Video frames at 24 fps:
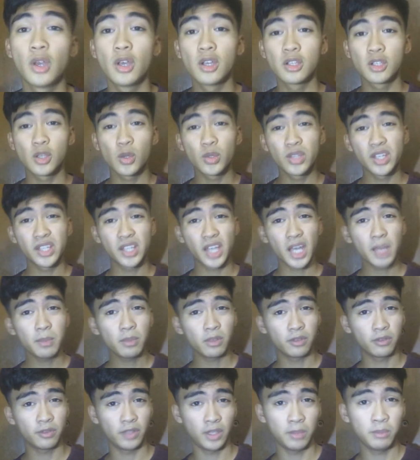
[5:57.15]
So the type
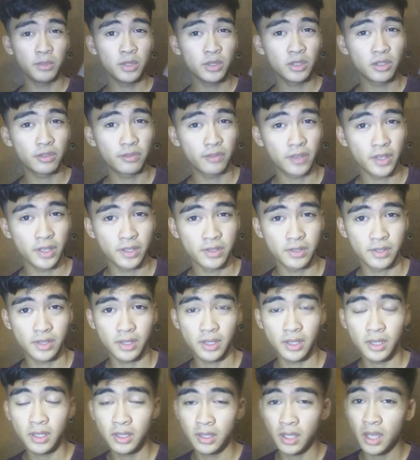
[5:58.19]
of immune defense
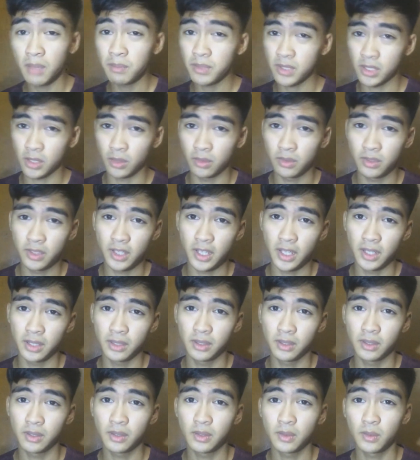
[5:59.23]
in episode
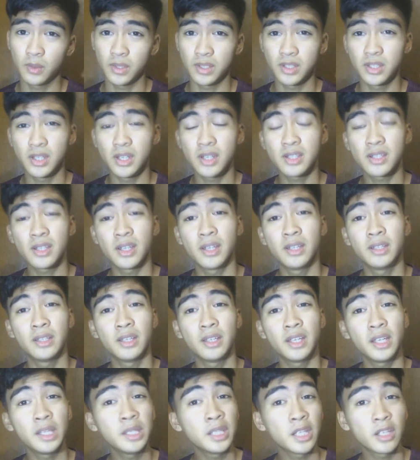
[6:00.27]
10 was just an
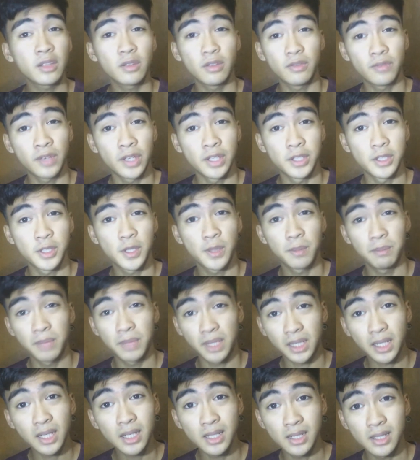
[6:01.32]
innate defense
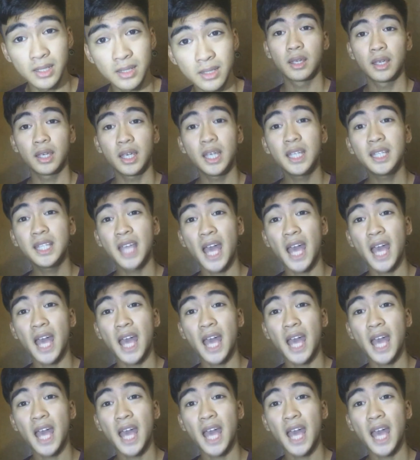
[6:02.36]
because it